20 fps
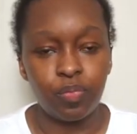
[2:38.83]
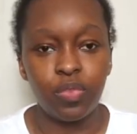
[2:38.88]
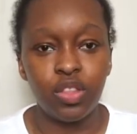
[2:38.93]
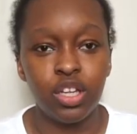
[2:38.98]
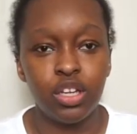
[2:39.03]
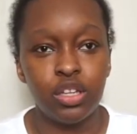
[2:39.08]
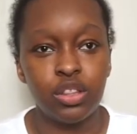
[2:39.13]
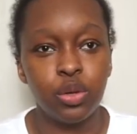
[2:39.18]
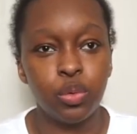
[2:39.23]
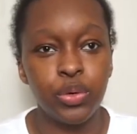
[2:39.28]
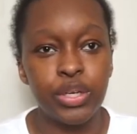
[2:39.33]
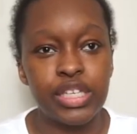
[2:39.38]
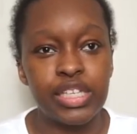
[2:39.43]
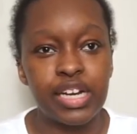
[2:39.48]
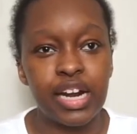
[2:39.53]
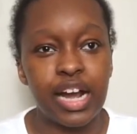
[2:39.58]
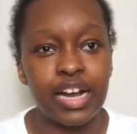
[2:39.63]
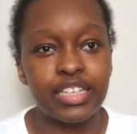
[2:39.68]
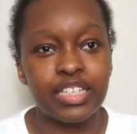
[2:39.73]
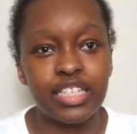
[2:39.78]
the reason
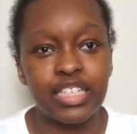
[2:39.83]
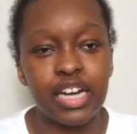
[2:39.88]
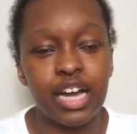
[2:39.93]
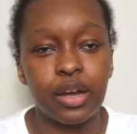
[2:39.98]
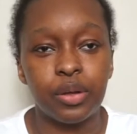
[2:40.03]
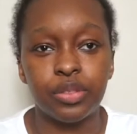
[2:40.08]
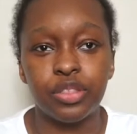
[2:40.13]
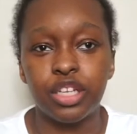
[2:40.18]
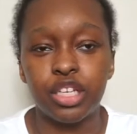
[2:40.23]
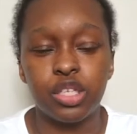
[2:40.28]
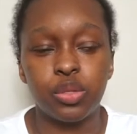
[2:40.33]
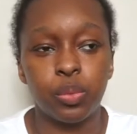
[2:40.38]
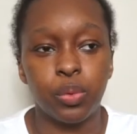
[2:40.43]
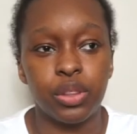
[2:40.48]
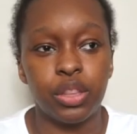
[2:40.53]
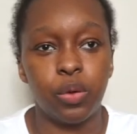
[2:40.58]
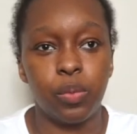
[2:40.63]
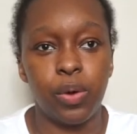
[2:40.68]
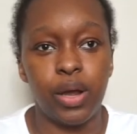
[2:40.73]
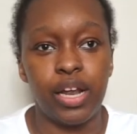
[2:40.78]
I styled this one
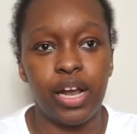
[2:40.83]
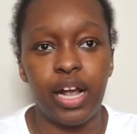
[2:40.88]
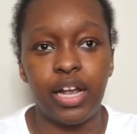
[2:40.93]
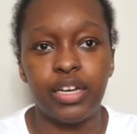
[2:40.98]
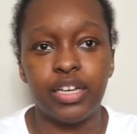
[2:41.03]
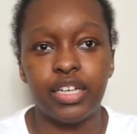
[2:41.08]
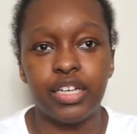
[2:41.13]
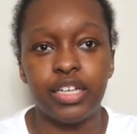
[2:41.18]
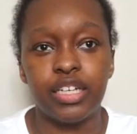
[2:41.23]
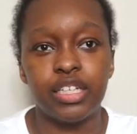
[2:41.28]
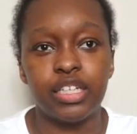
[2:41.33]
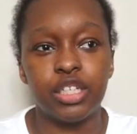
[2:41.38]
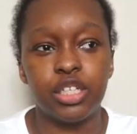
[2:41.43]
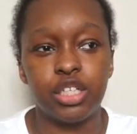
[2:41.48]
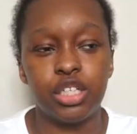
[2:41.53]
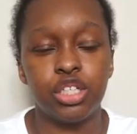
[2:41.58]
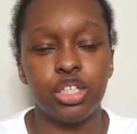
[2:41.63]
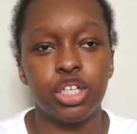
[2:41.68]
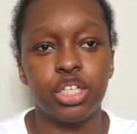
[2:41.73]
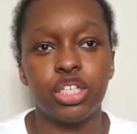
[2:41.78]
the way I did is to
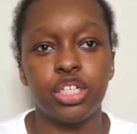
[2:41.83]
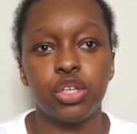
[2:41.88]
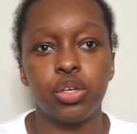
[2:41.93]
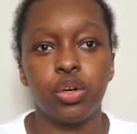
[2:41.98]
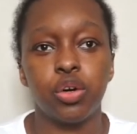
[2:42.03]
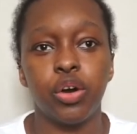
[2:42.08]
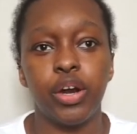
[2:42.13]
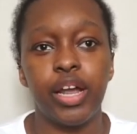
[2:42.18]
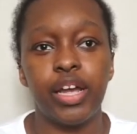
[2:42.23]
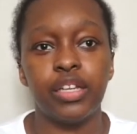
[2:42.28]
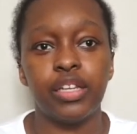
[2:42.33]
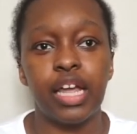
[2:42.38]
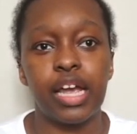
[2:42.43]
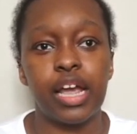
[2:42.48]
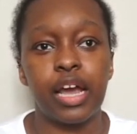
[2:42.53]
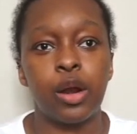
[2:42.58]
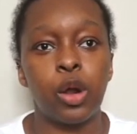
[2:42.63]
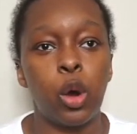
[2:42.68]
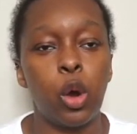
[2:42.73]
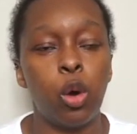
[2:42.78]
just to create like
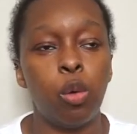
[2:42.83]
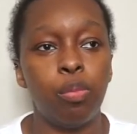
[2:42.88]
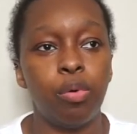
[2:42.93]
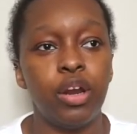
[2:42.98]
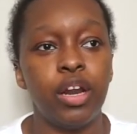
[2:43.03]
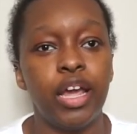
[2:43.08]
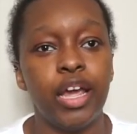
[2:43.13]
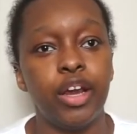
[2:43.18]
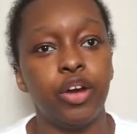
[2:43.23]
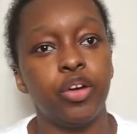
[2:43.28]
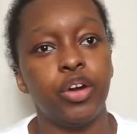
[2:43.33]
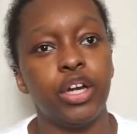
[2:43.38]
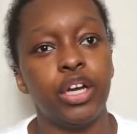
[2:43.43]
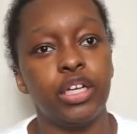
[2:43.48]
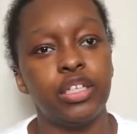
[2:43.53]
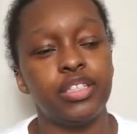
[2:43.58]
an open area,